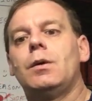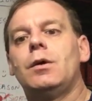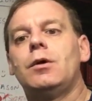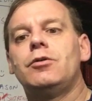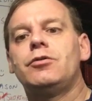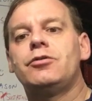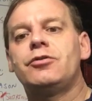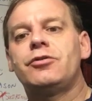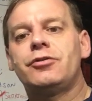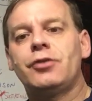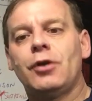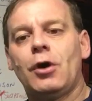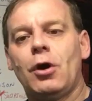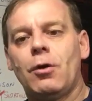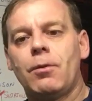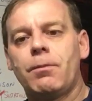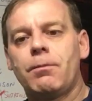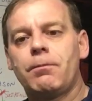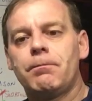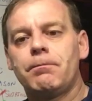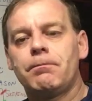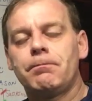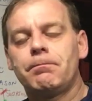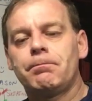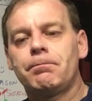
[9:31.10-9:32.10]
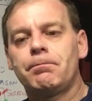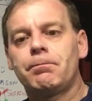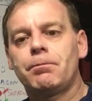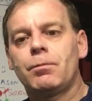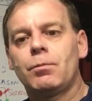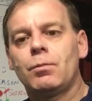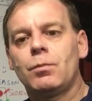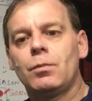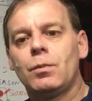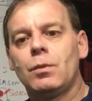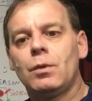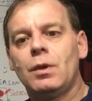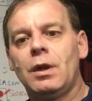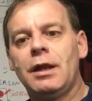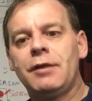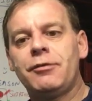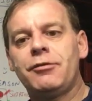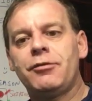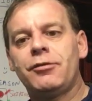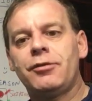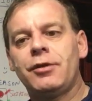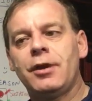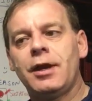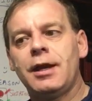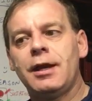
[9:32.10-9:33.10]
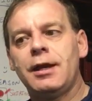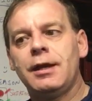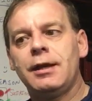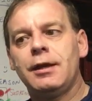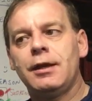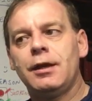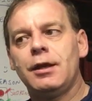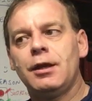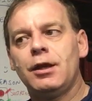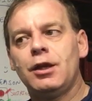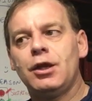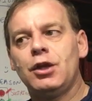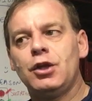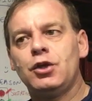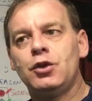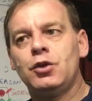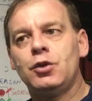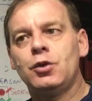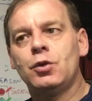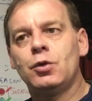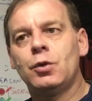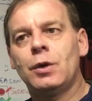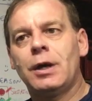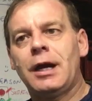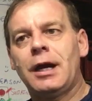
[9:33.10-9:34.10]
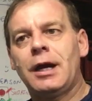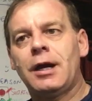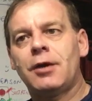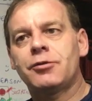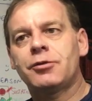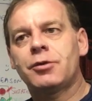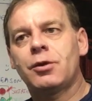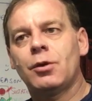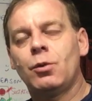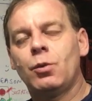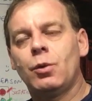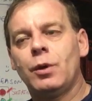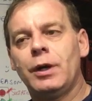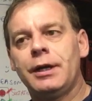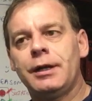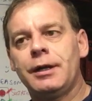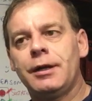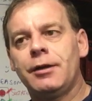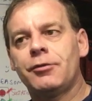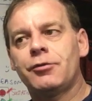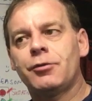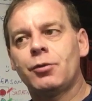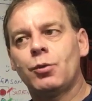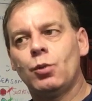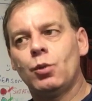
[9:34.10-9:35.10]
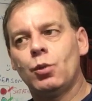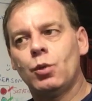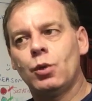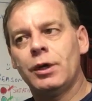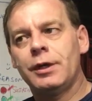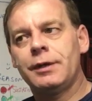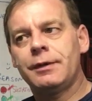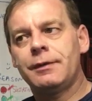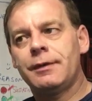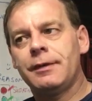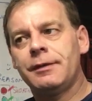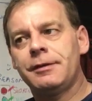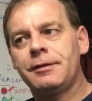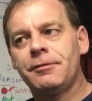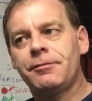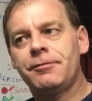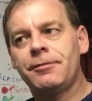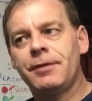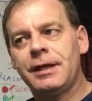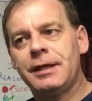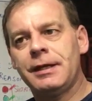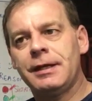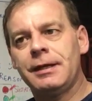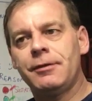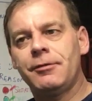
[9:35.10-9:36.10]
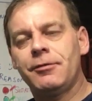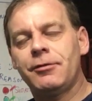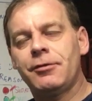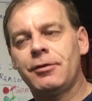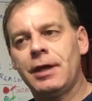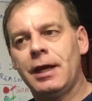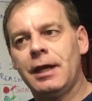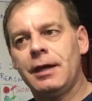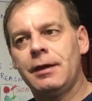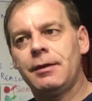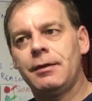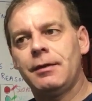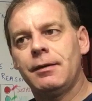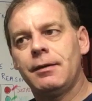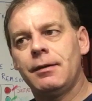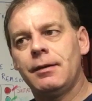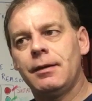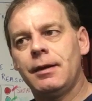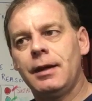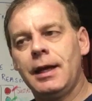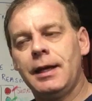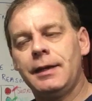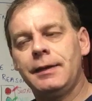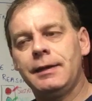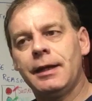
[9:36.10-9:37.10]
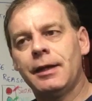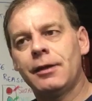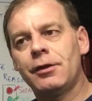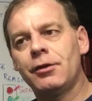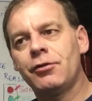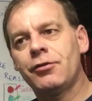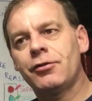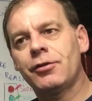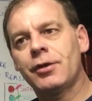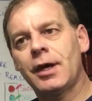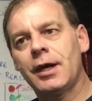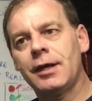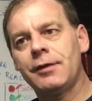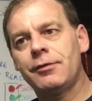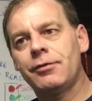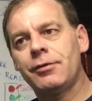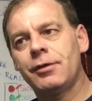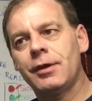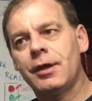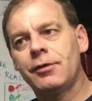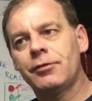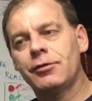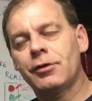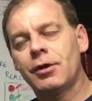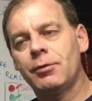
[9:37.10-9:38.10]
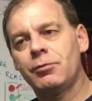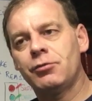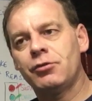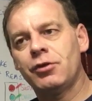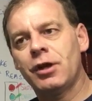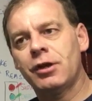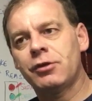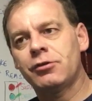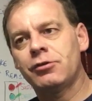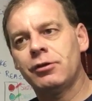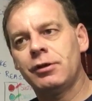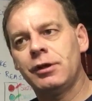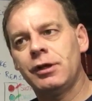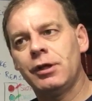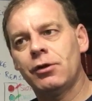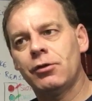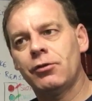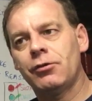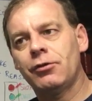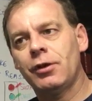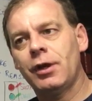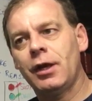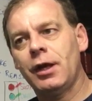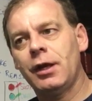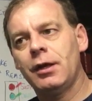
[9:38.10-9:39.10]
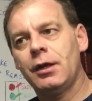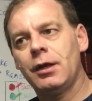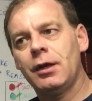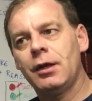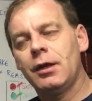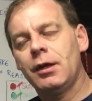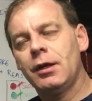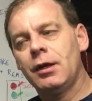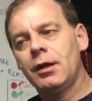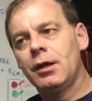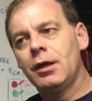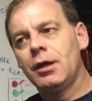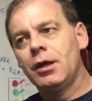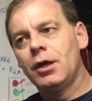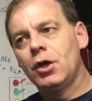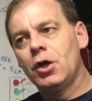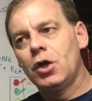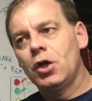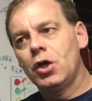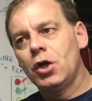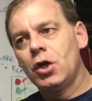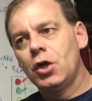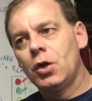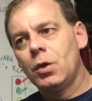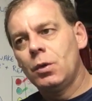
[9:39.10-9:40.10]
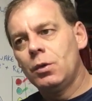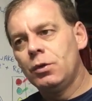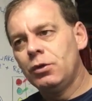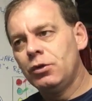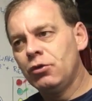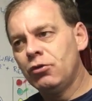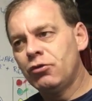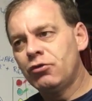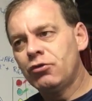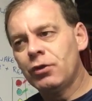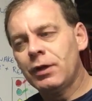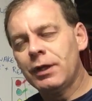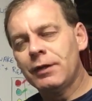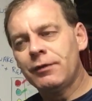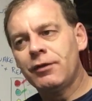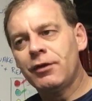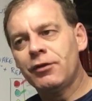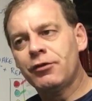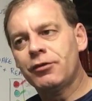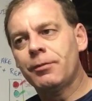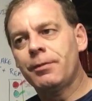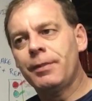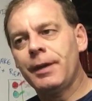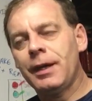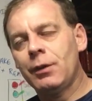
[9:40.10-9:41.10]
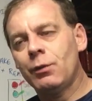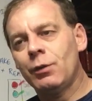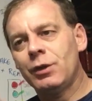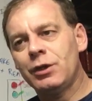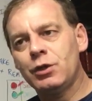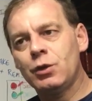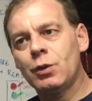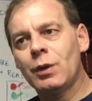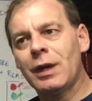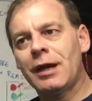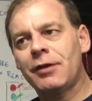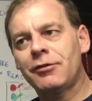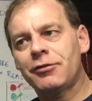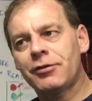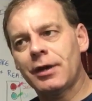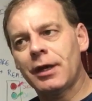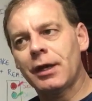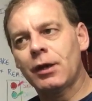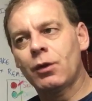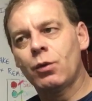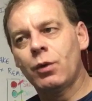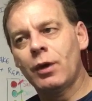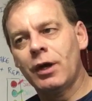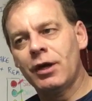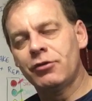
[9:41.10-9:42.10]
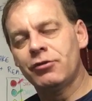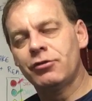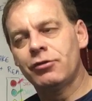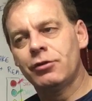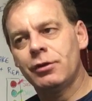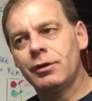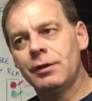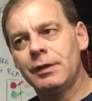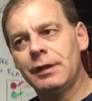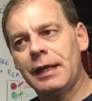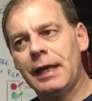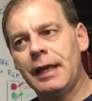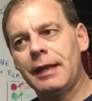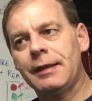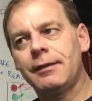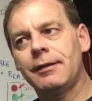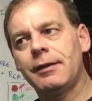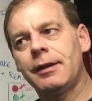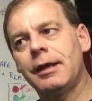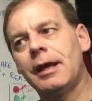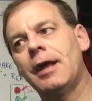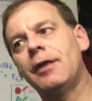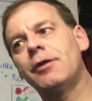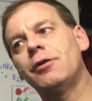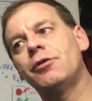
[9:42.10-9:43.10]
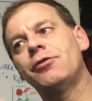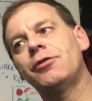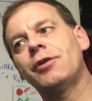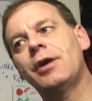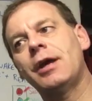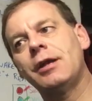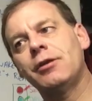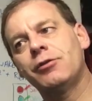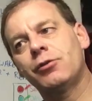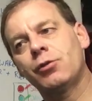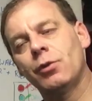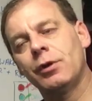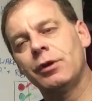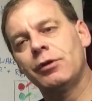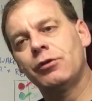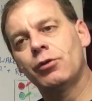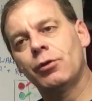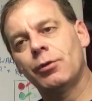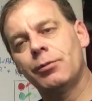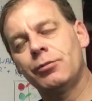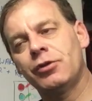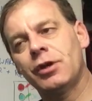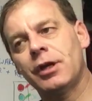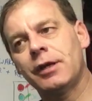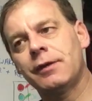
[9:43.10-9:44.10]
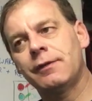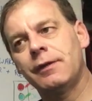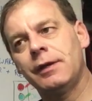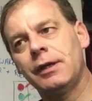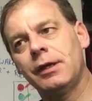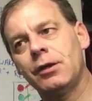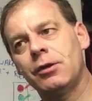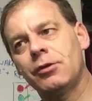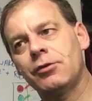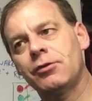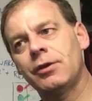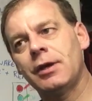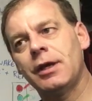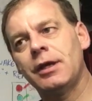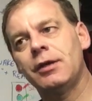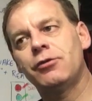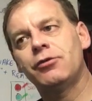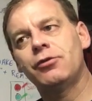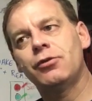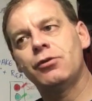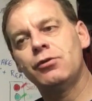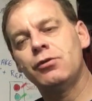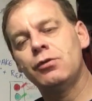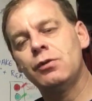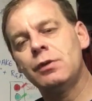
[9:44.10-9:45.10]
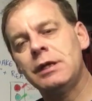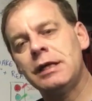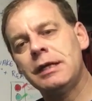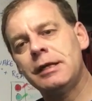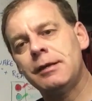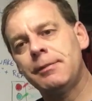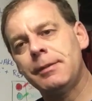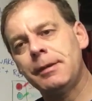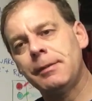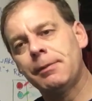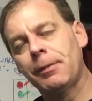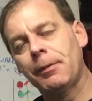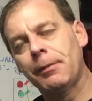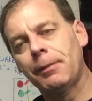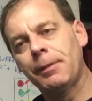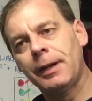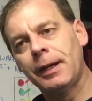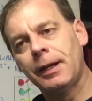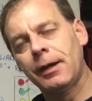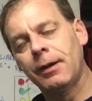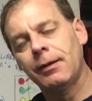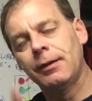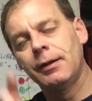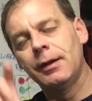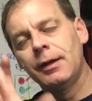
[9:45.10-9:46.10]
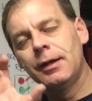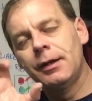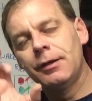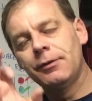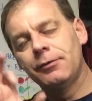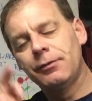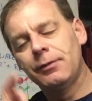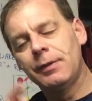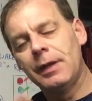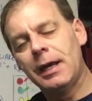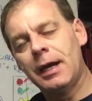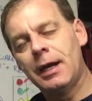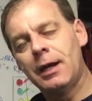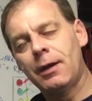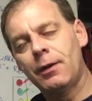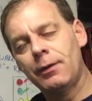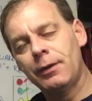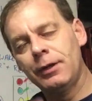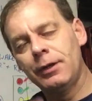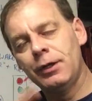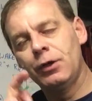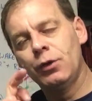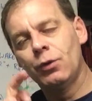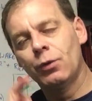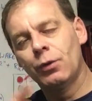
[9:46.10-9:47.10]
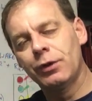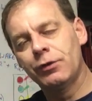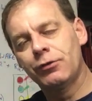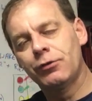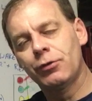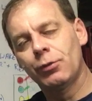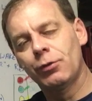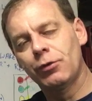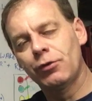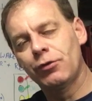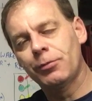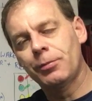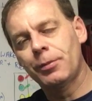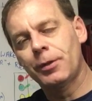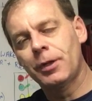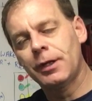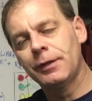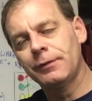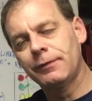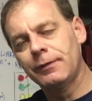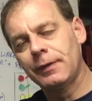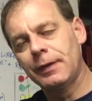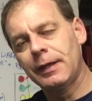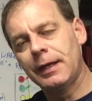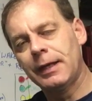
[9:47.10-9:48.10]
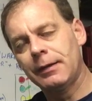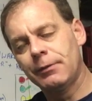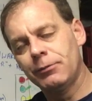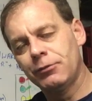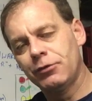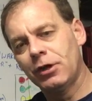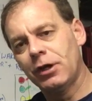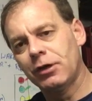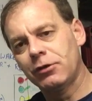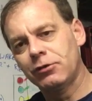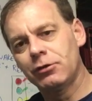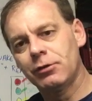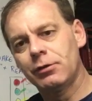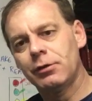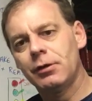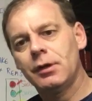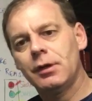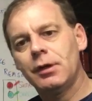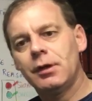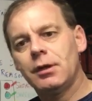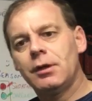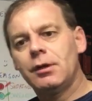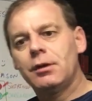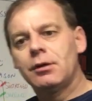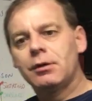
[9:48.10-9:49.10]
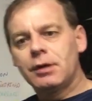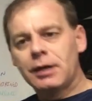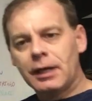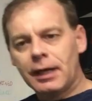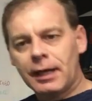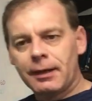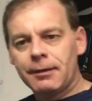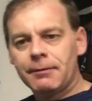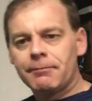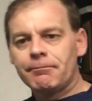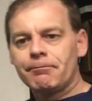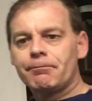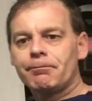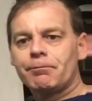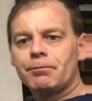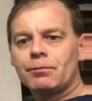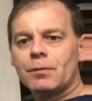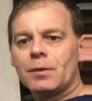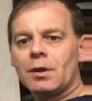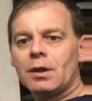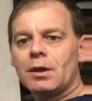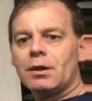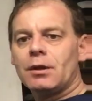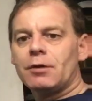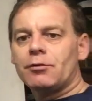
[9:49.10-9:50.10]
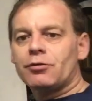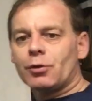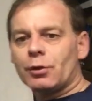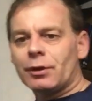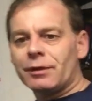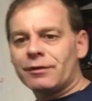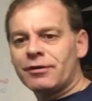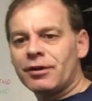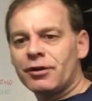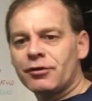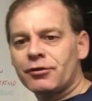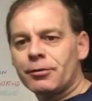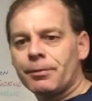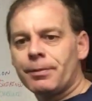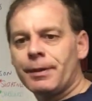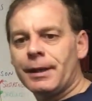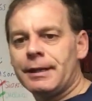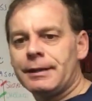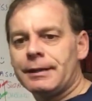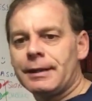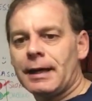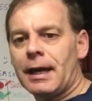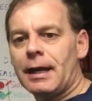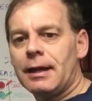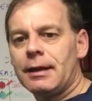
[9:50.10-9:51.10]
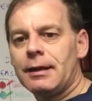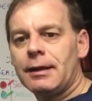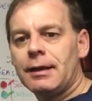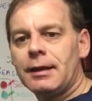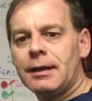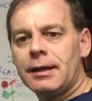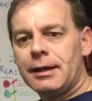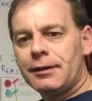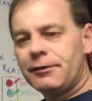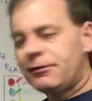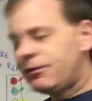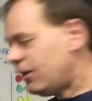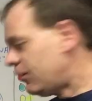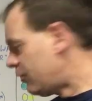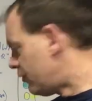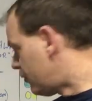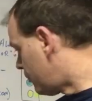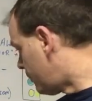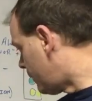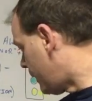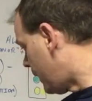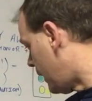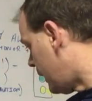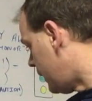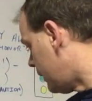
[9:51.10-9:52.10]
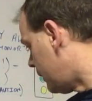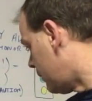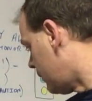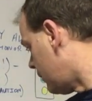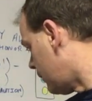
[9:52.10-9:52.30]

So let's say you ask a witness what the defendant said, and the other side says objection hearsay. You should anticipate when you ask that question that the other side is going to object to hearsay, so you need to be prepared. How are you going to respond to that objection? Okay? So anticipate that. Anticipate